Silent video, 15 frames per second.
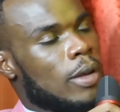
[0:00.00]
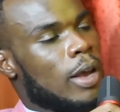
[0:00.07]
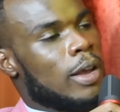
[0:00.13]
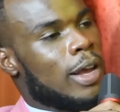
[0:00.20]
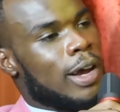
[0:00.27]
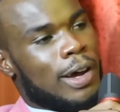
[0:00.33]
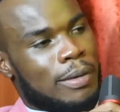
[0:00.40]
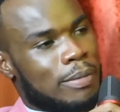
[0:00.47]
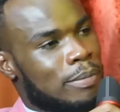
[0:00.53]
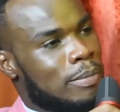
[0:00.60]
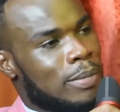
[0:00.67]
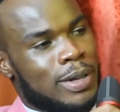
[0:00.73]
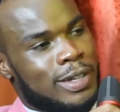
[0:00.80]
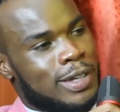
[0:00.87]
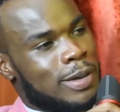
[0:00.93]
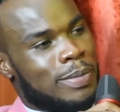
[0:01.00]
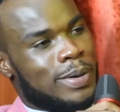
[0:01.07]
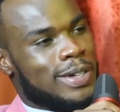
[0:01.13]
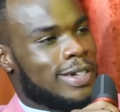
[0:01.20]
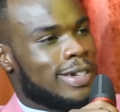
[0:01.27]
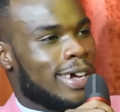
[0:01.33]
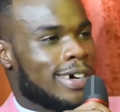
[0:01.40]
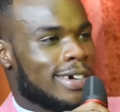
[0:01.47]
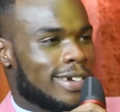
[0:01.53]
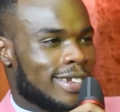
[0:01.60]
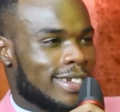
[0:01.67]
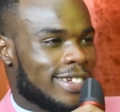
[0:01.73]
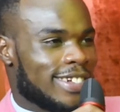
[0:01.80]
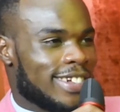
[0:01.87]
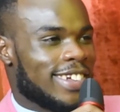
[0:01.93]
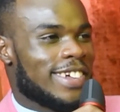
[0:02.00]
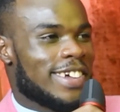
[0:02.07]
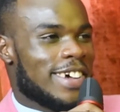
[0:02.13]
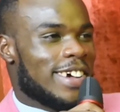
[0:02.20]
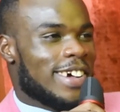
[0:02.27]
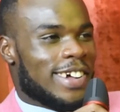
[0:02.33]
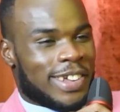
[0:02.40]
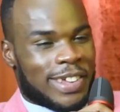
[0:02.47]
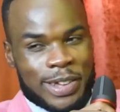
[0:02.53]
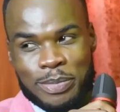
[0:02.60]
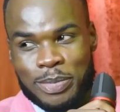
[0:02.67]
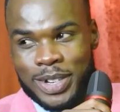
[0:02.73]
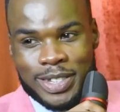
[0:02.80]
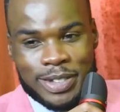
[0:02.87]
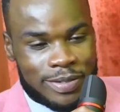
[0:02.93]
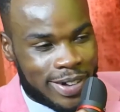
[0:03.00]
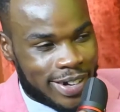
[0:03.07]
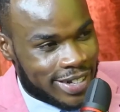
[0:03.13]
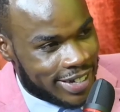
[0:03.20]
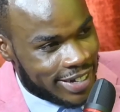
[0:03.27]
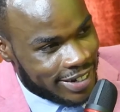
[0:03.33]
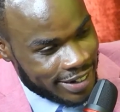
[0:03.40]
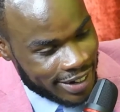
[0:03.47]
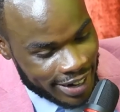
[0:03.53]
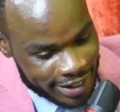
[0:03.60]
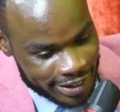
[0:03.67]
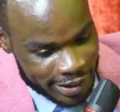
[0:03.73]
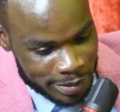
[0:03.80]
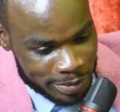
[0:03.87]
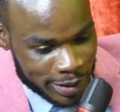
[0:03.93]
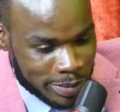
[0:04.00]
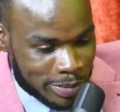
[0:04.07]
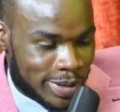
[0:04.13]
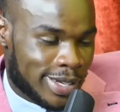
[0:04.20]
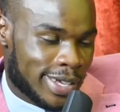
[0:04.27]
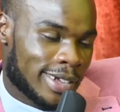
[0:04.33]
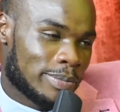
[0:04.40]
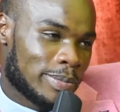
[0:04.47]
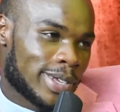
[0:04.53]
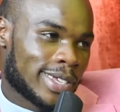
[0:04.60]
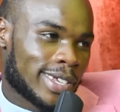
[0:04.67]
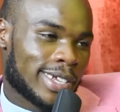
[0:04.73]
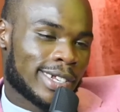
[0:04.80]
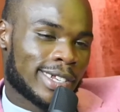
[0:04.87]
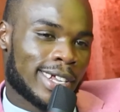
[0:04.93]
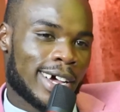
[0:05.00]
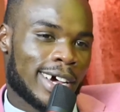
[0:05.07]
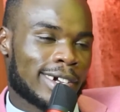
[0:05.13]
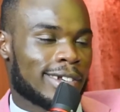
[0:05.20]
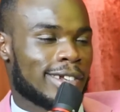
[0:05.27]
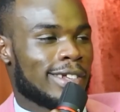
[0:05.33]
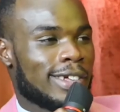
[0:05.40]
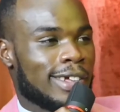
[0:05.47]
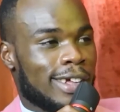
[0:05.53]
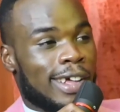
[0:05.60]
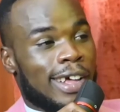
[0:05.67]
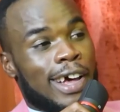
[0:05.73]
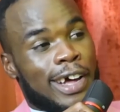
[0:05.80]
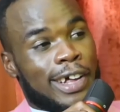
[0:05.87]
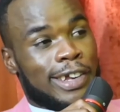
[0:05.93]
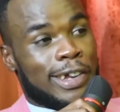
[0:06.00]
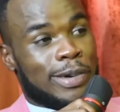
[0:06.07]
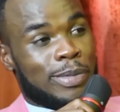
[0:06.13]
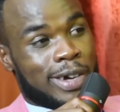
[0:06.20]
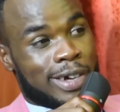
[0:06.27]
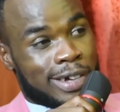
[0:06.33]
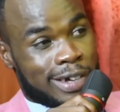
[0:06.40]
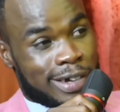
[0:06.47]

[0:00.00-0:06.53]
Yeah, please keep us tagged. Keep at GVRC tagged, keep at PSK tagged. At Denmark